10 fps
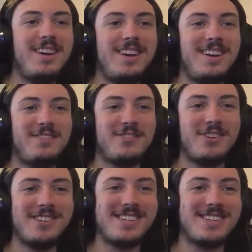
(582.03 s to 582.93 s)
Of
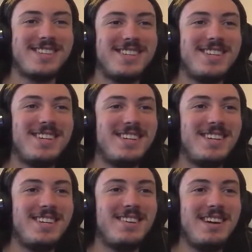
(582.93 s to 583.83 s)
course.
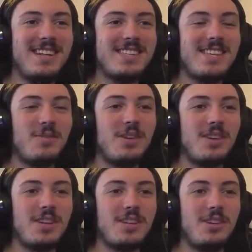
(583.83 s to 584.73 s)
Well, see what
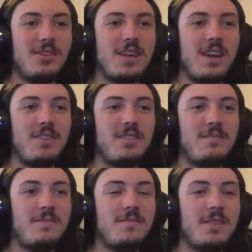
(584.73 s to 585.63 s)
you can do,
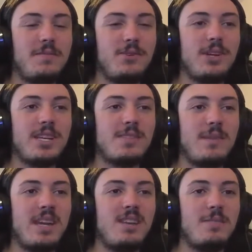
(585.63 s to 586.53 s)
Kevin. Avoid as
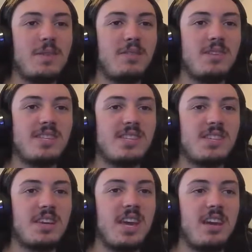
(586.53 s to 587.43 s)
many of the big ones as
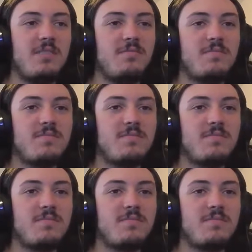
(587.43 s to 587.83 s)
you can.